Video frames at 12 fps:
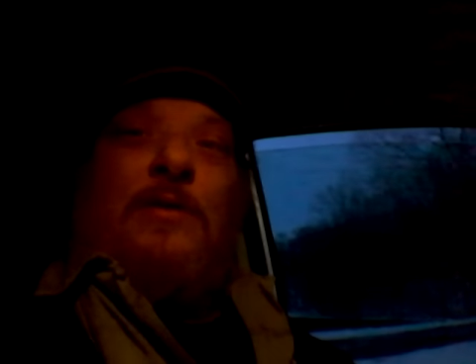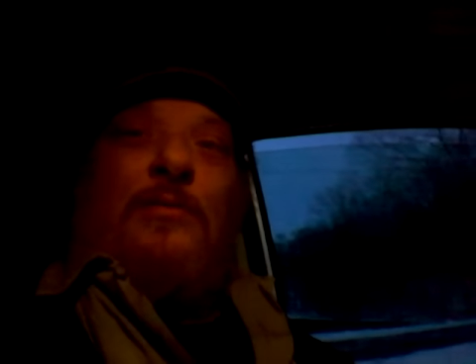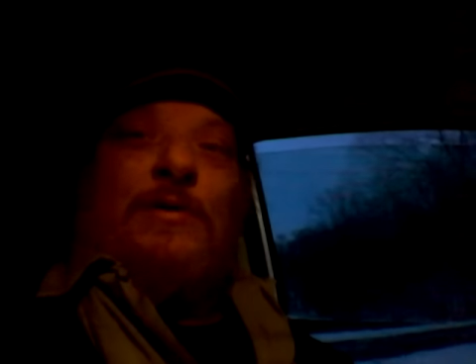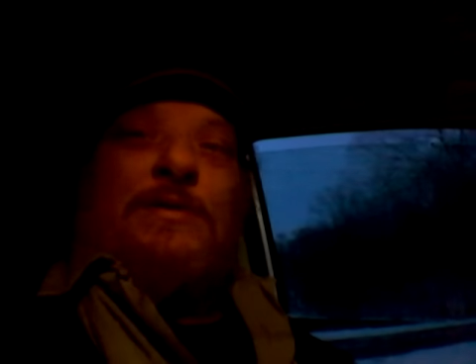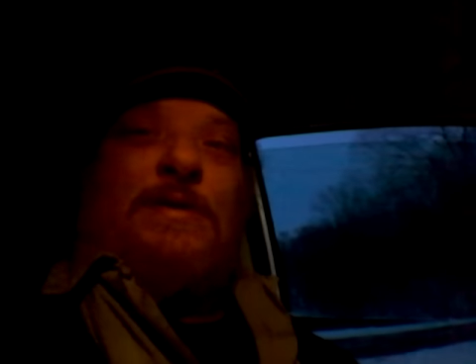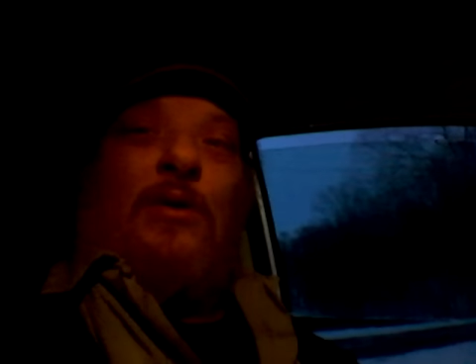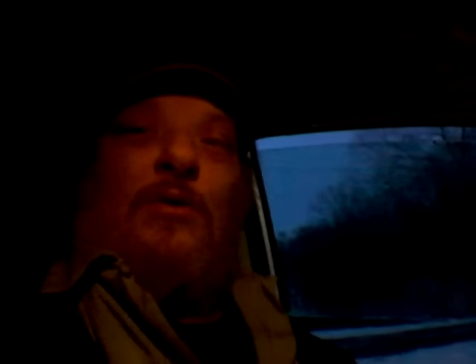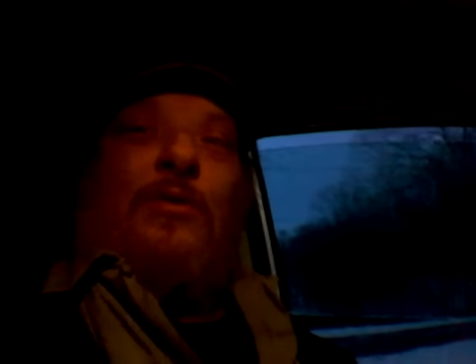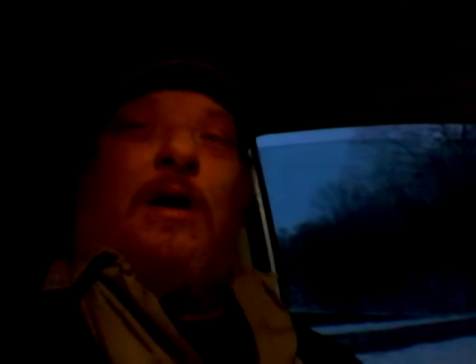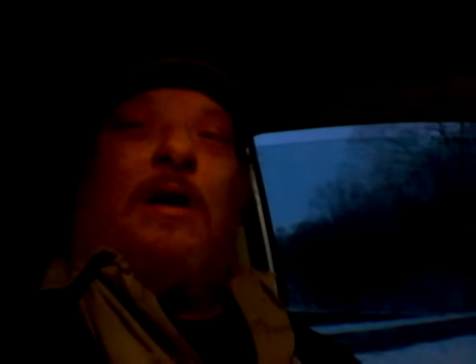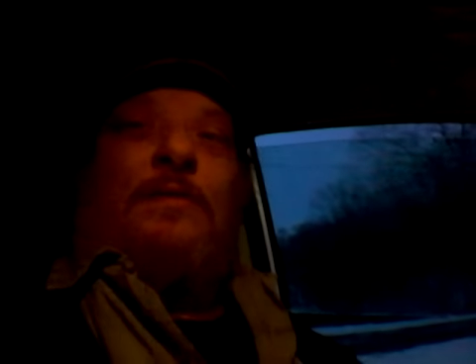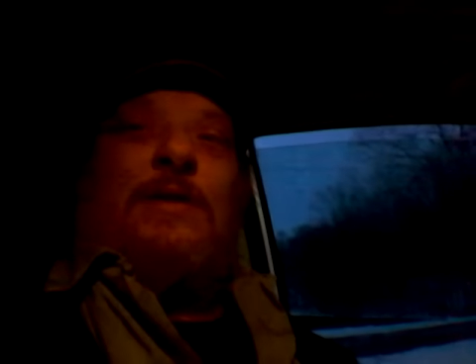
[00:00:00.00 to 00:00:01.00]
What's the old
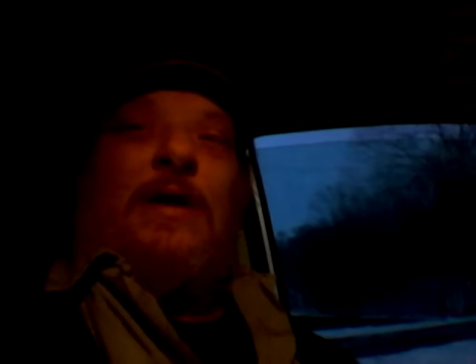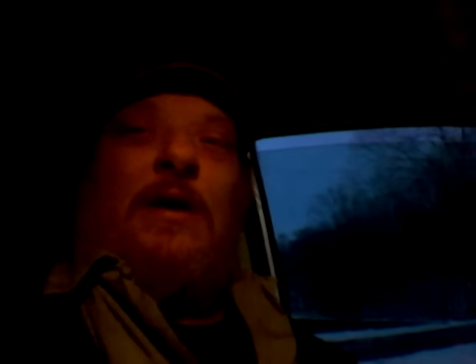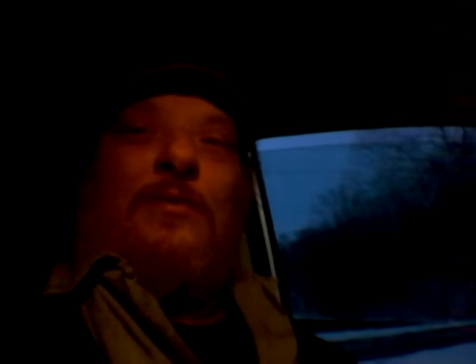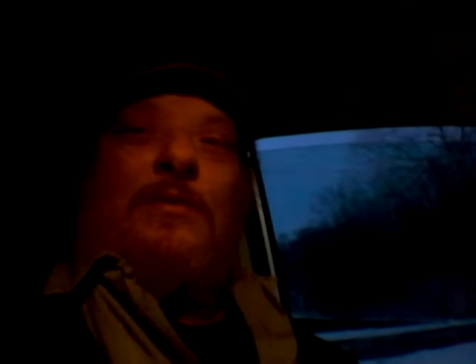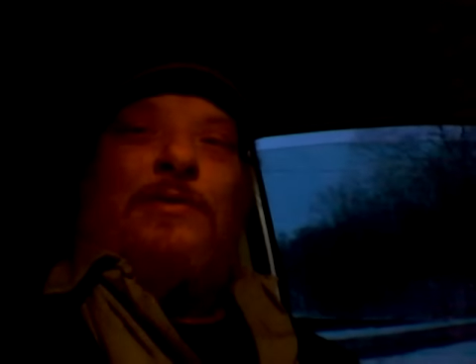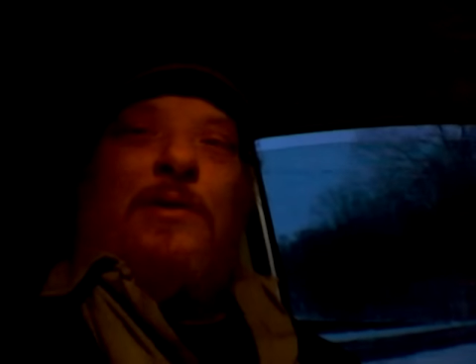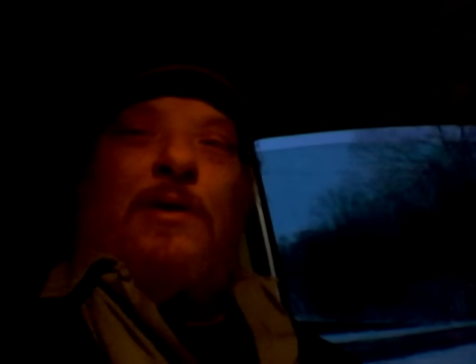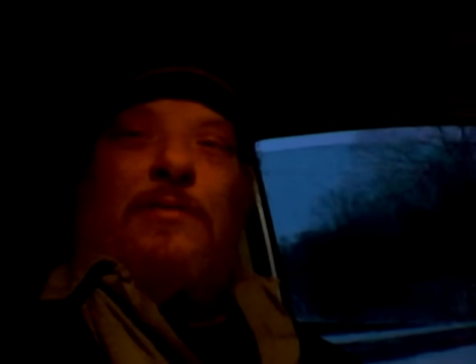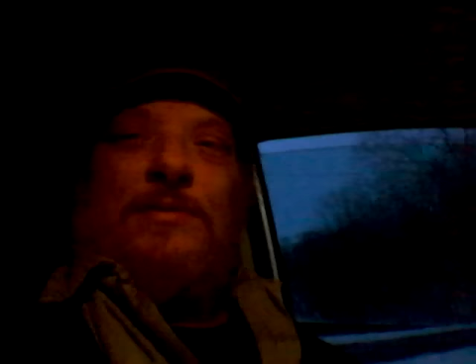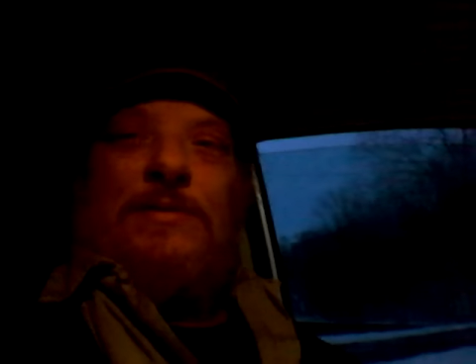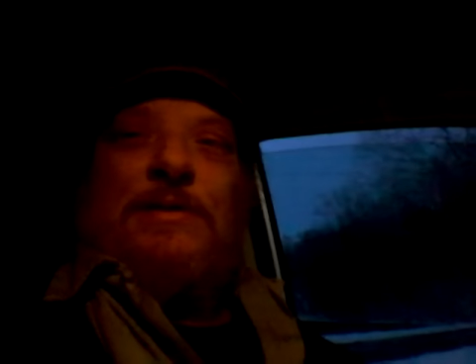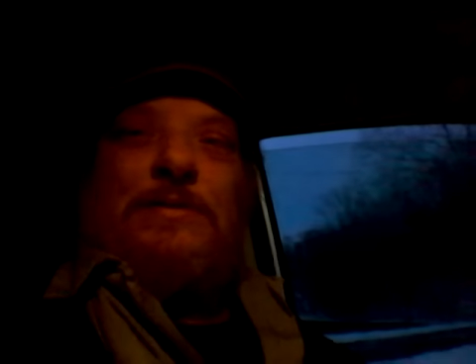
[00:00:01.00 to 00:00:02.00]
wives' tale when your
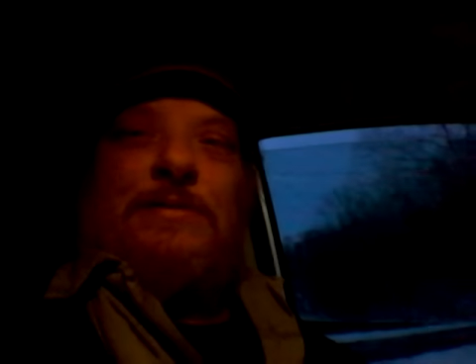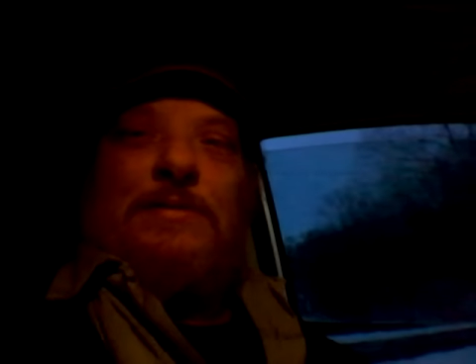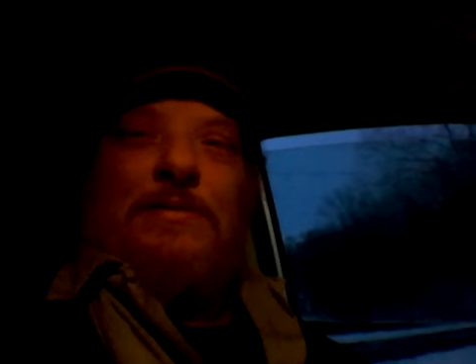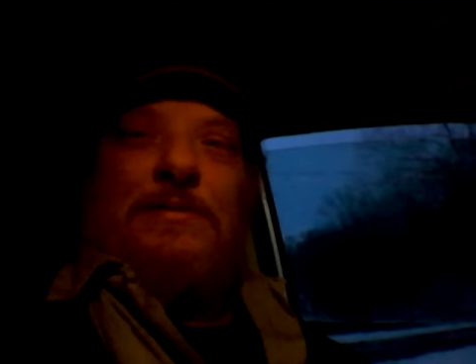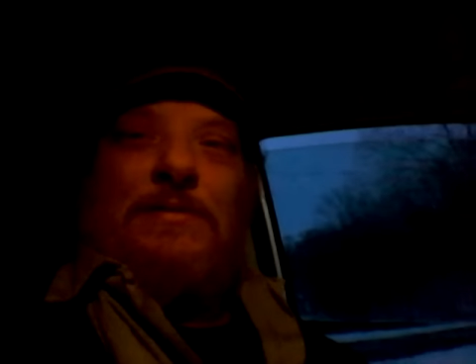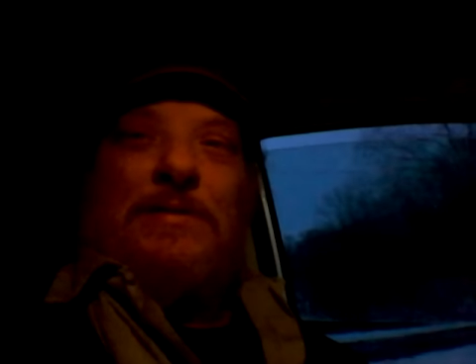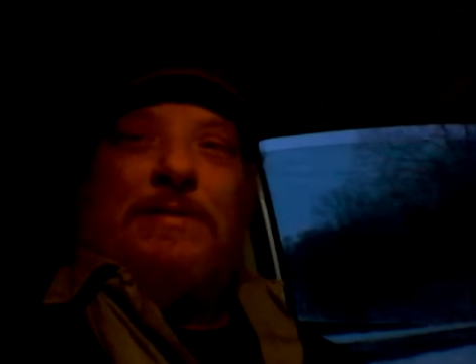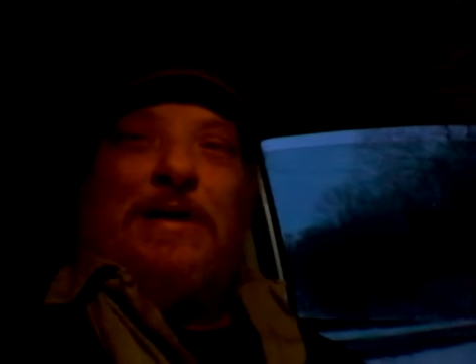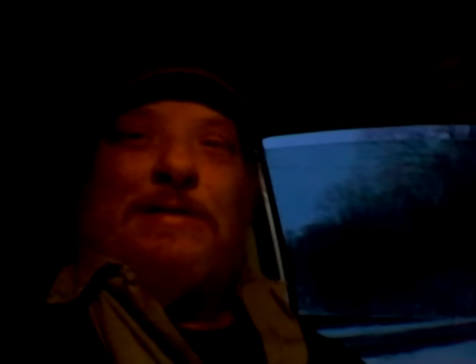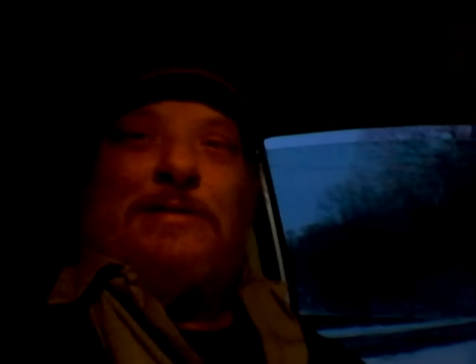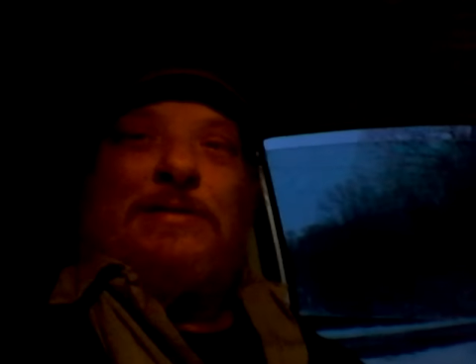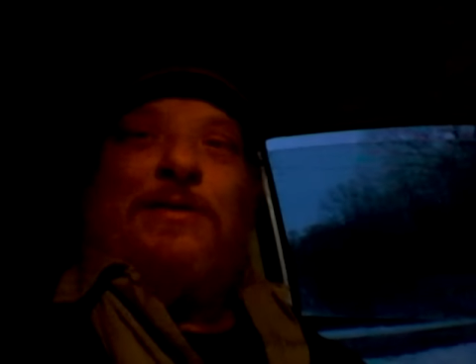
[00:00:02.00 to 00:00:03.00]
nose itches? Because
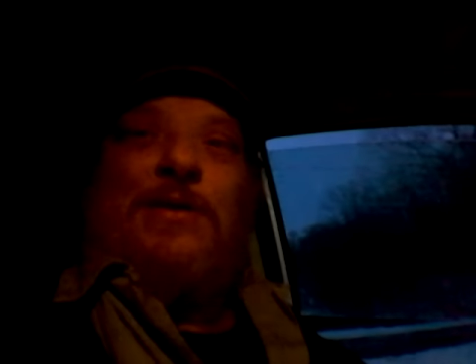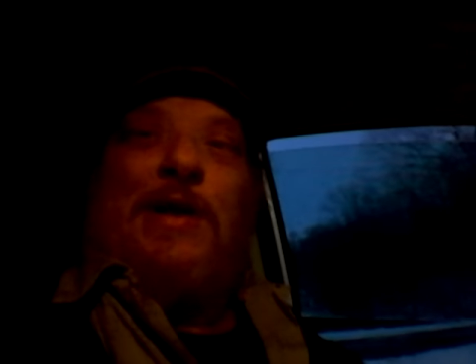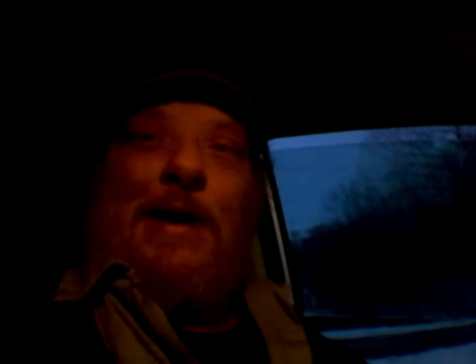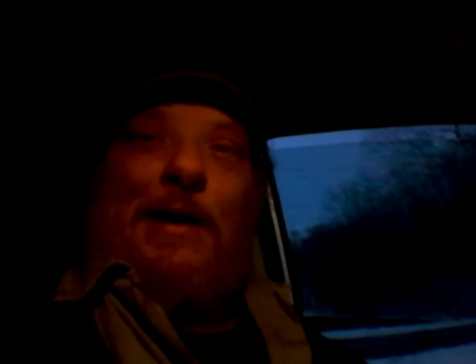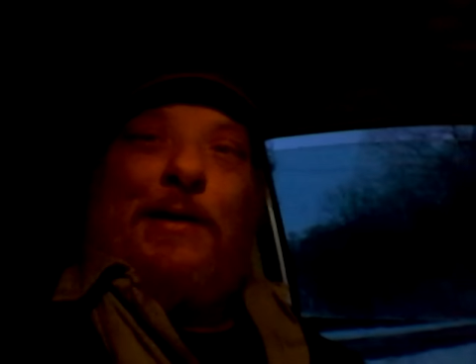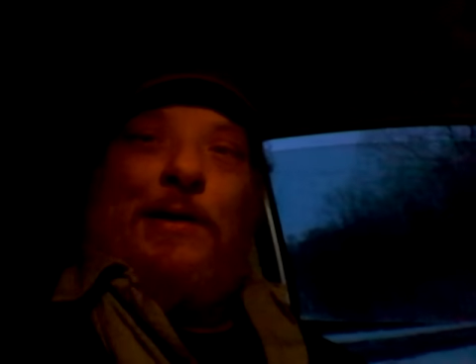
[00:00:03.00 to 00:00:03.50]
that's the thing.